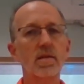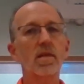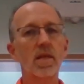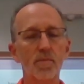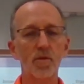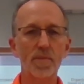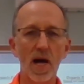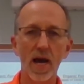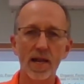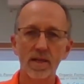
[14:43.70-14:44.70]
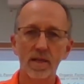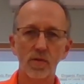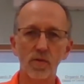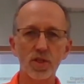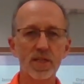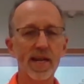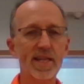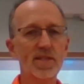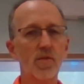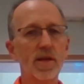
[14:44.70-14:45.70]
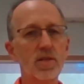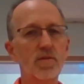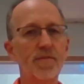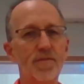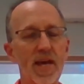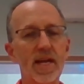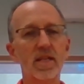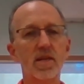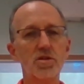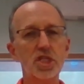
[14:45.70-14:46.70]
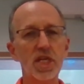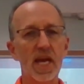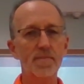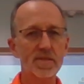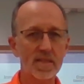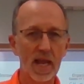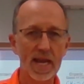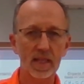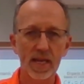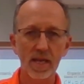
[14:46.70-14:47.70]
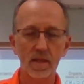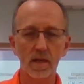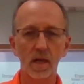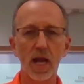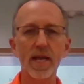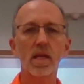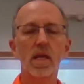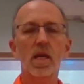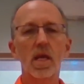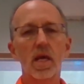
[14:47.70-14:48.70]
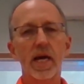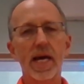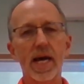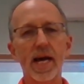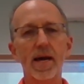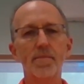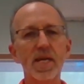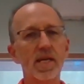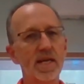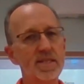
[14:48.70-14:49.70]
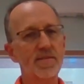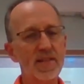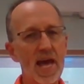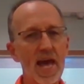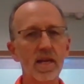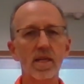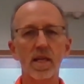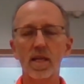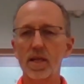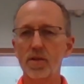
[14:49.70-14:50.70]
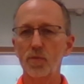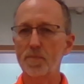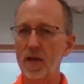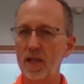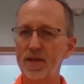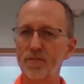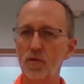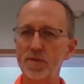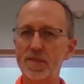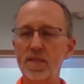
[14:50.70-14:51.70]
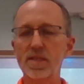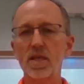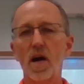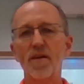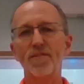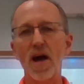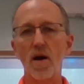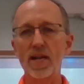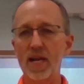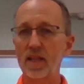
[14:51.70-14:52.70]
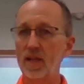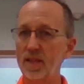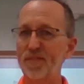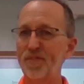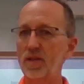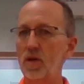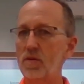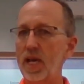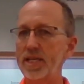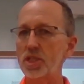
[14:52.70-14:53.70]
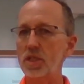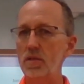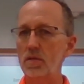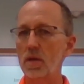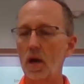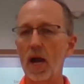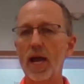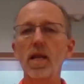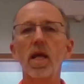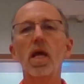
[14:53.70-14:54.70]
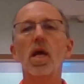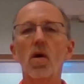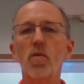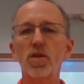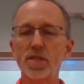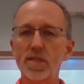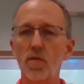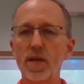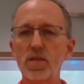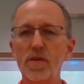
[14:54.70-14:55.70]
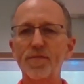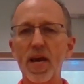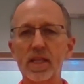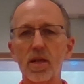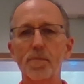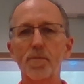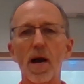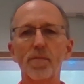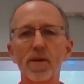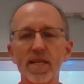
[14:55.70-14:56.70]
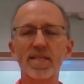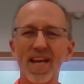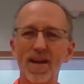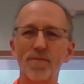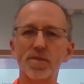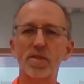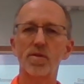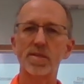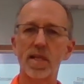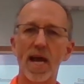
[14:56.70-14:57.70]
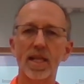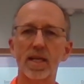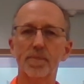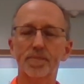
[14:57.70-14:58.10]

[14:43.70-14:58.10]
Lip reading: double bond, which then is going to affect their shape slightly, all right? Because of that, the repelling forces are found in a little different location, all right? which is going to affect their properties ever so slightly.